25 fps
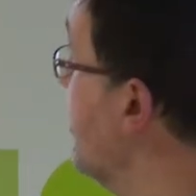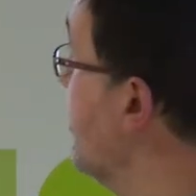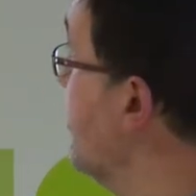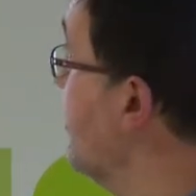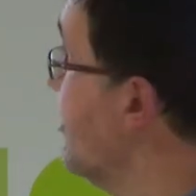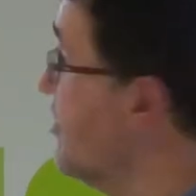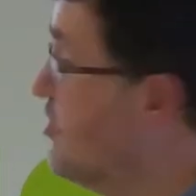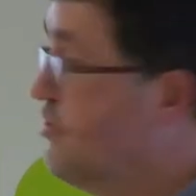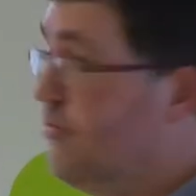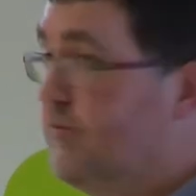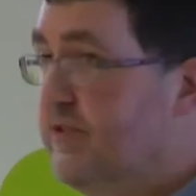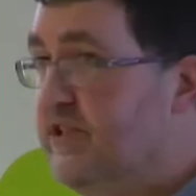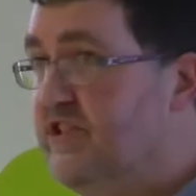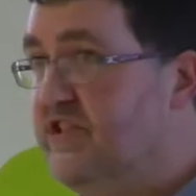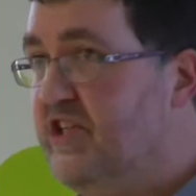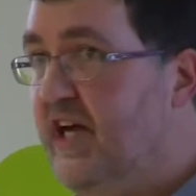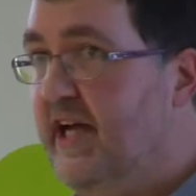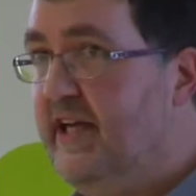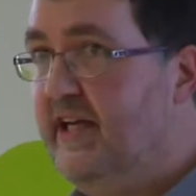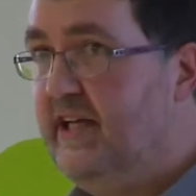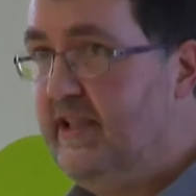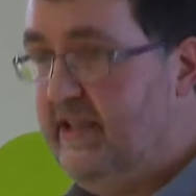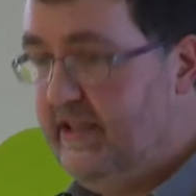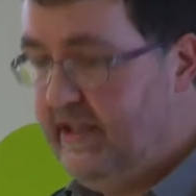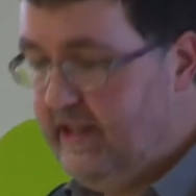in this
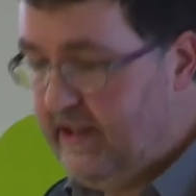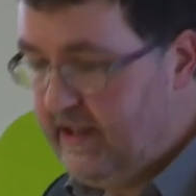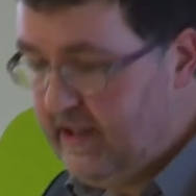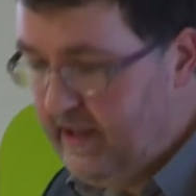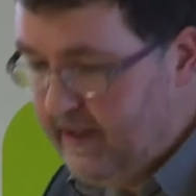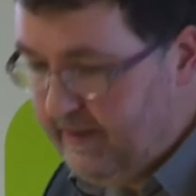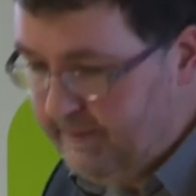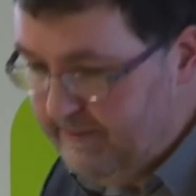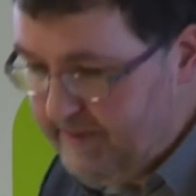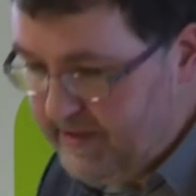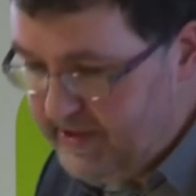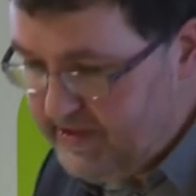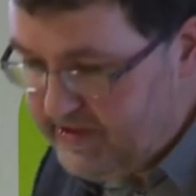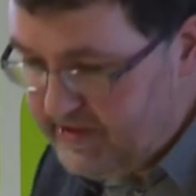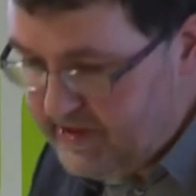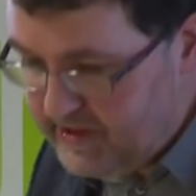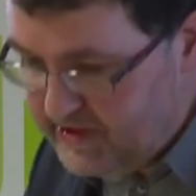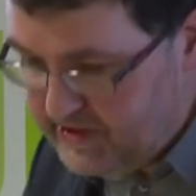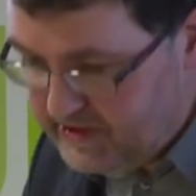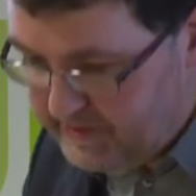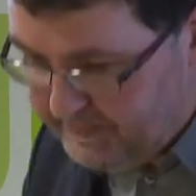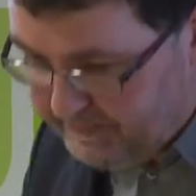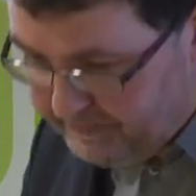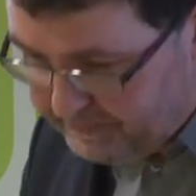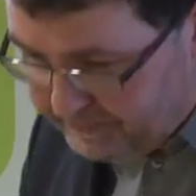recycling uh,
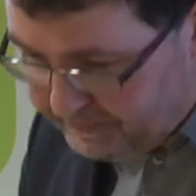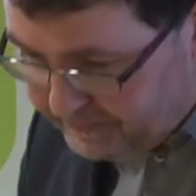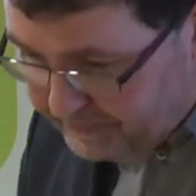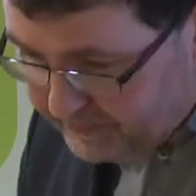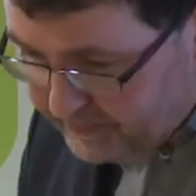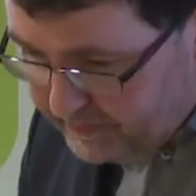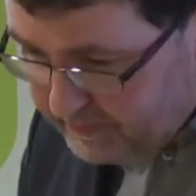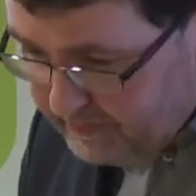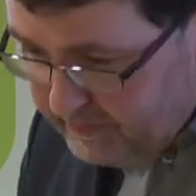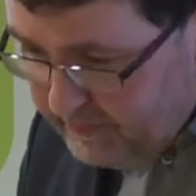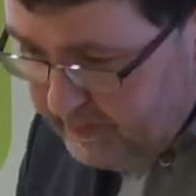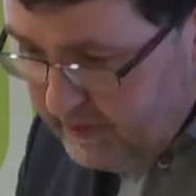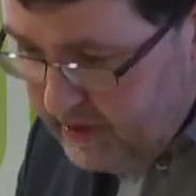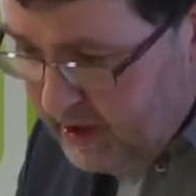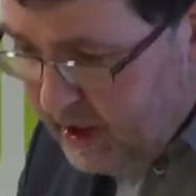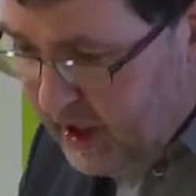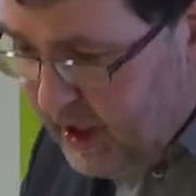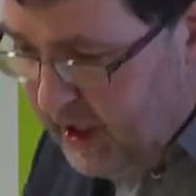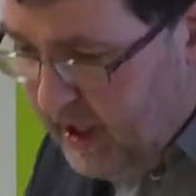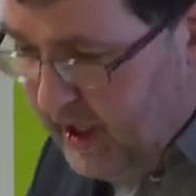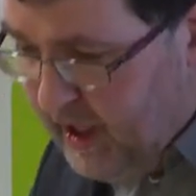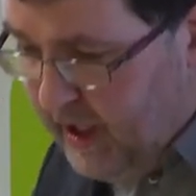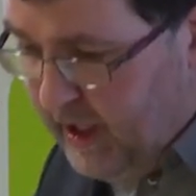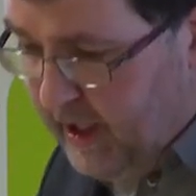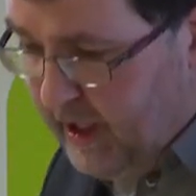business,
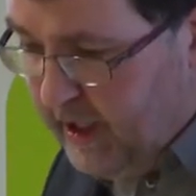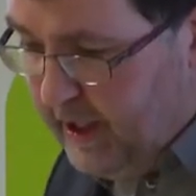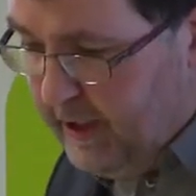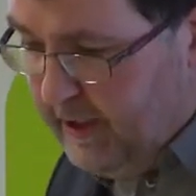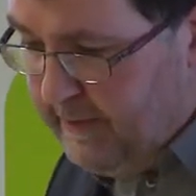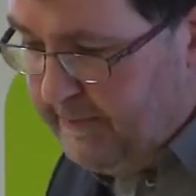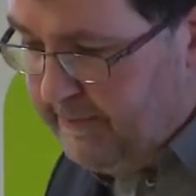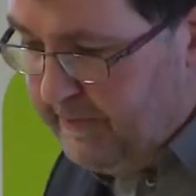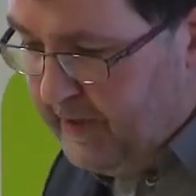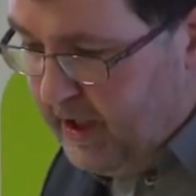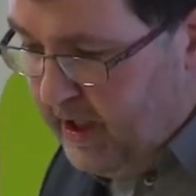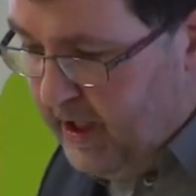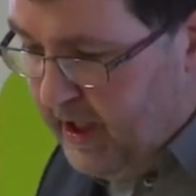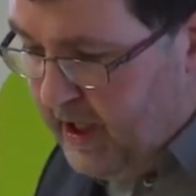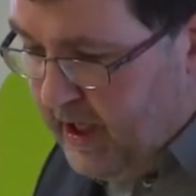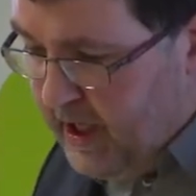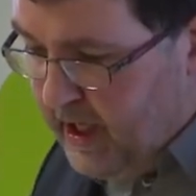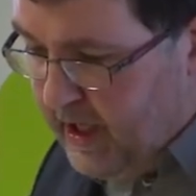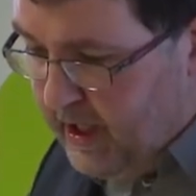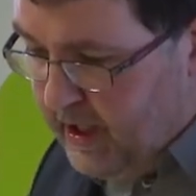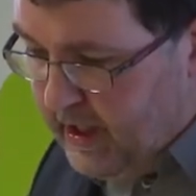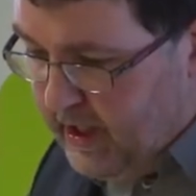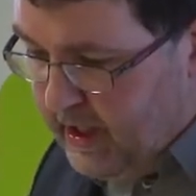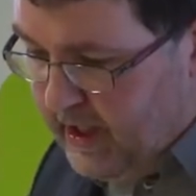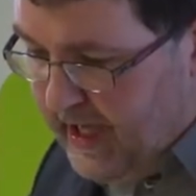um,
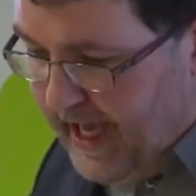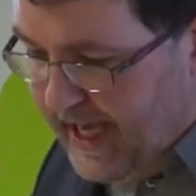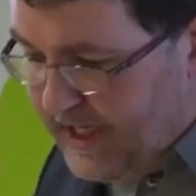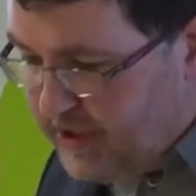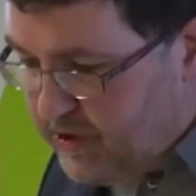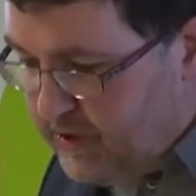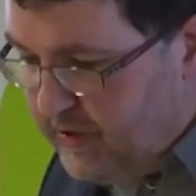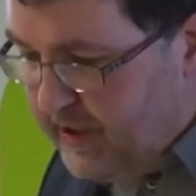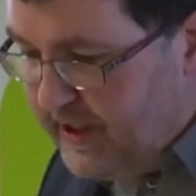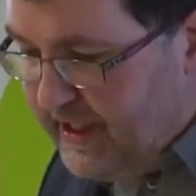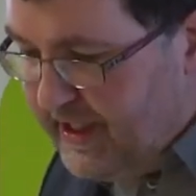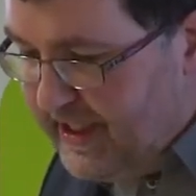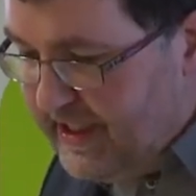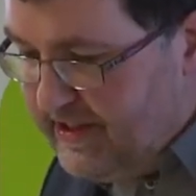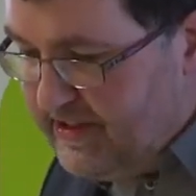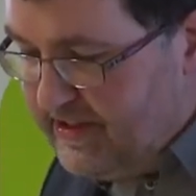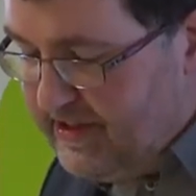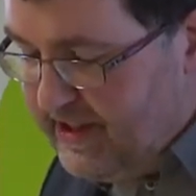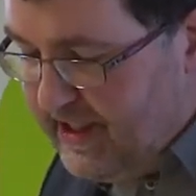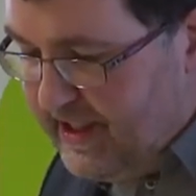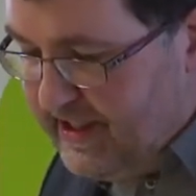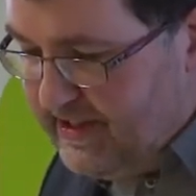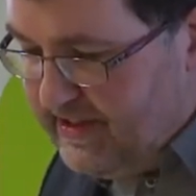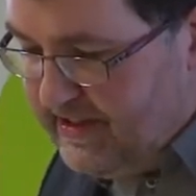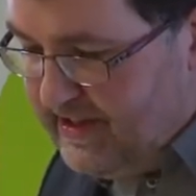uh, actually it,
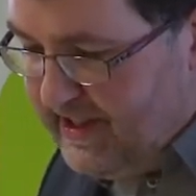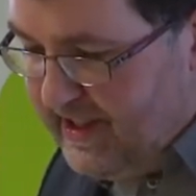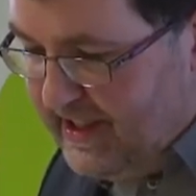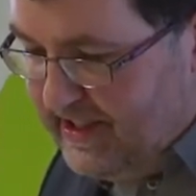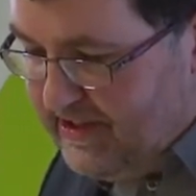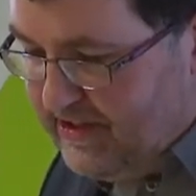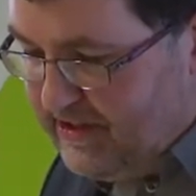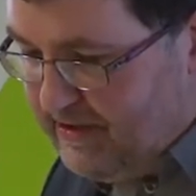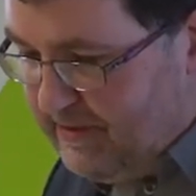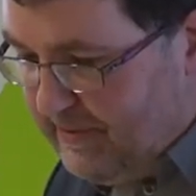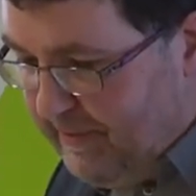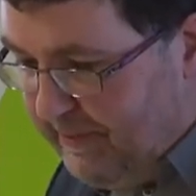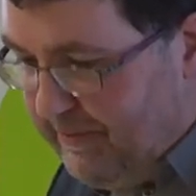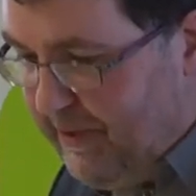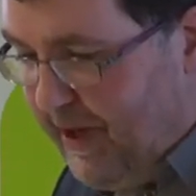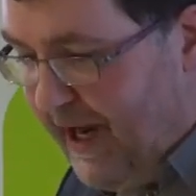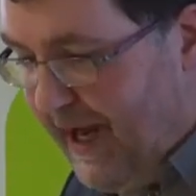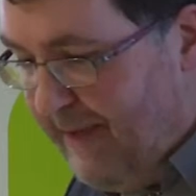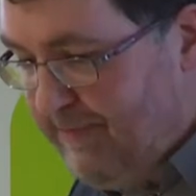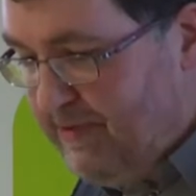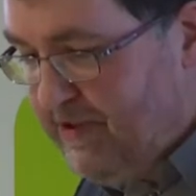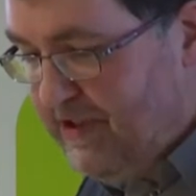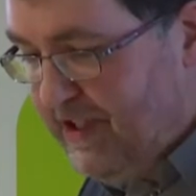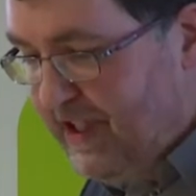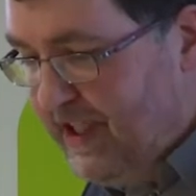it, it's
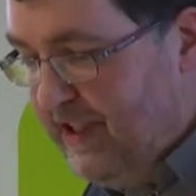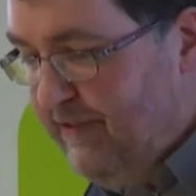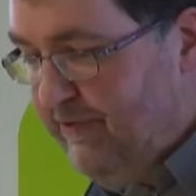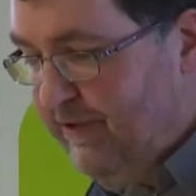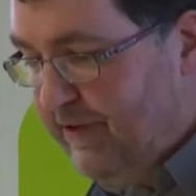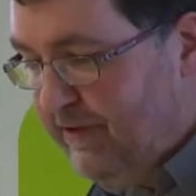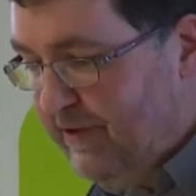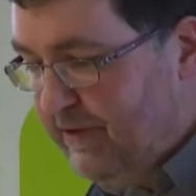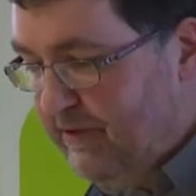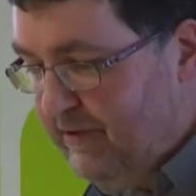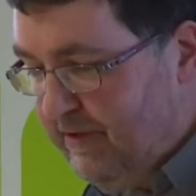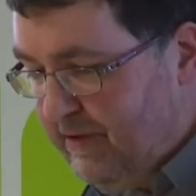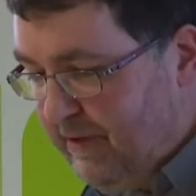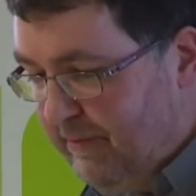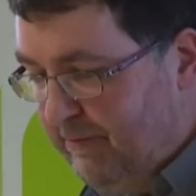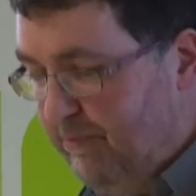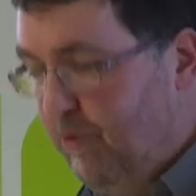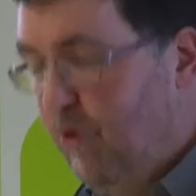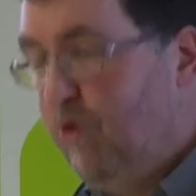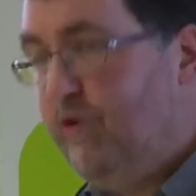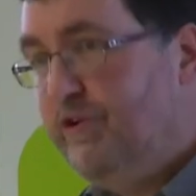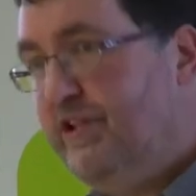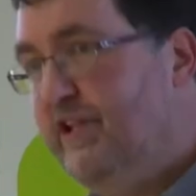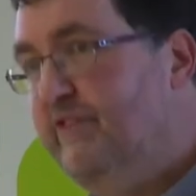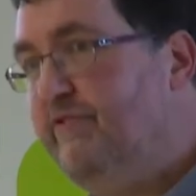perhaps even
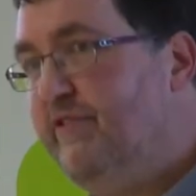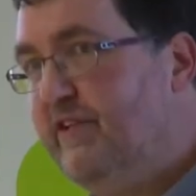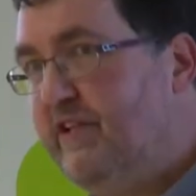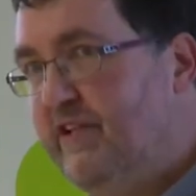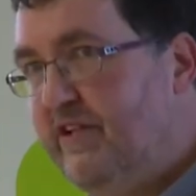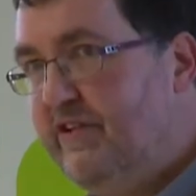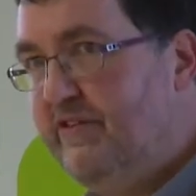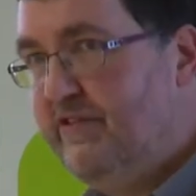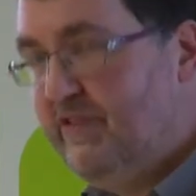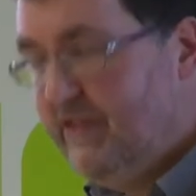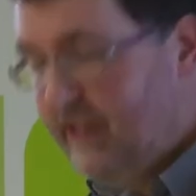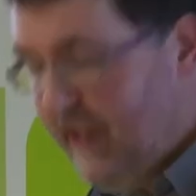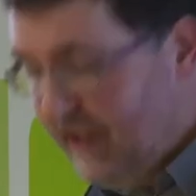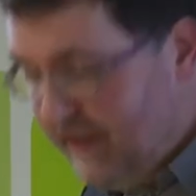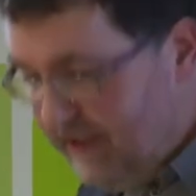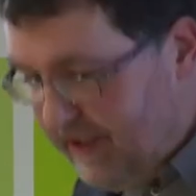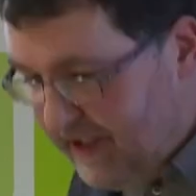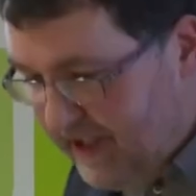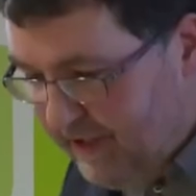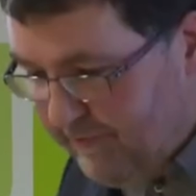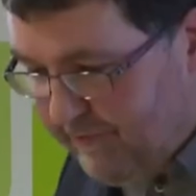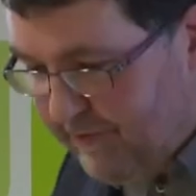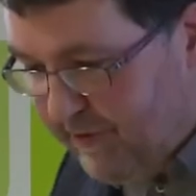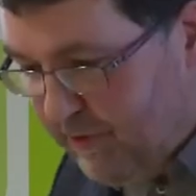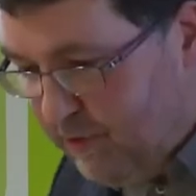more difficult than
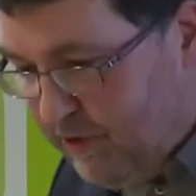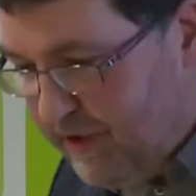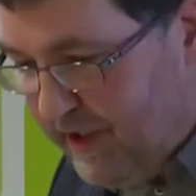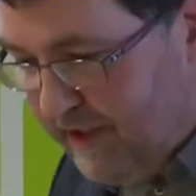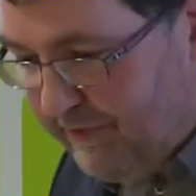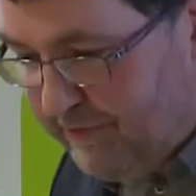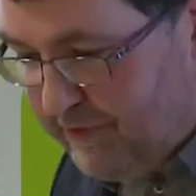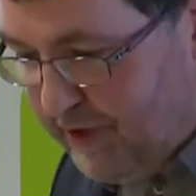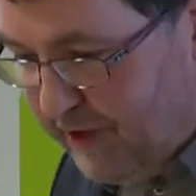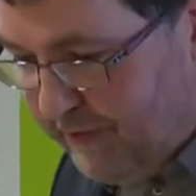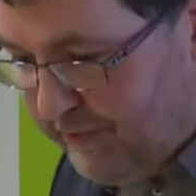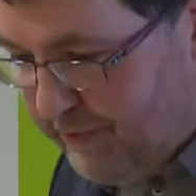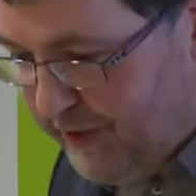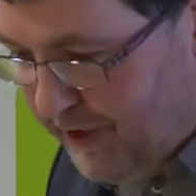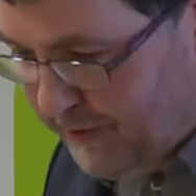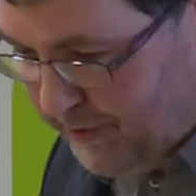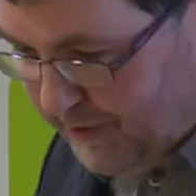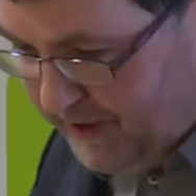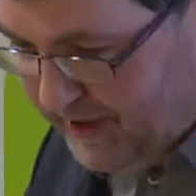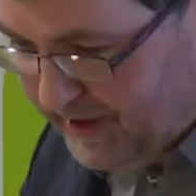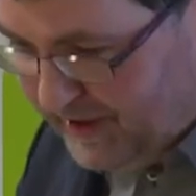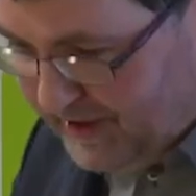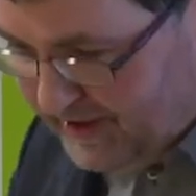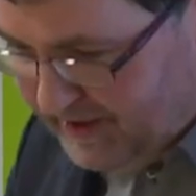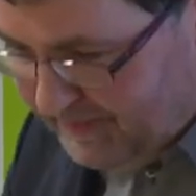if we would have done
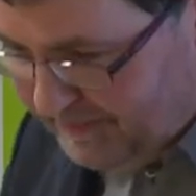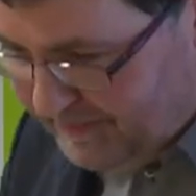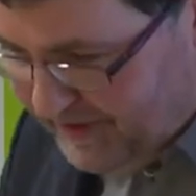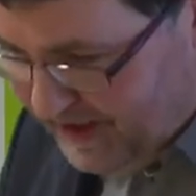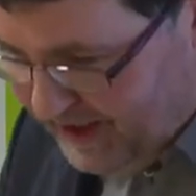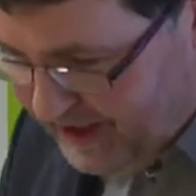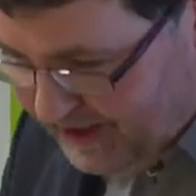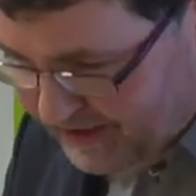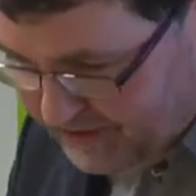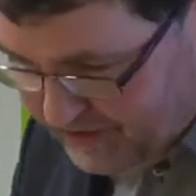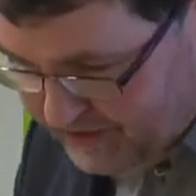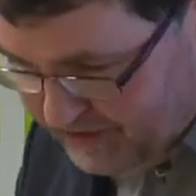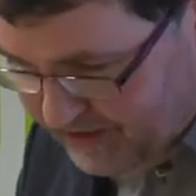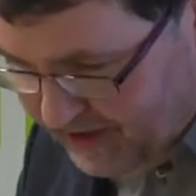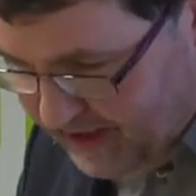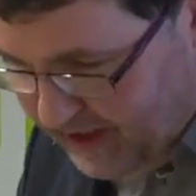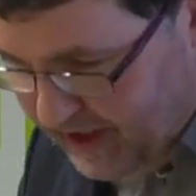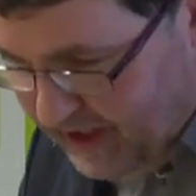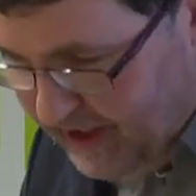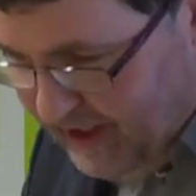nothing in the past.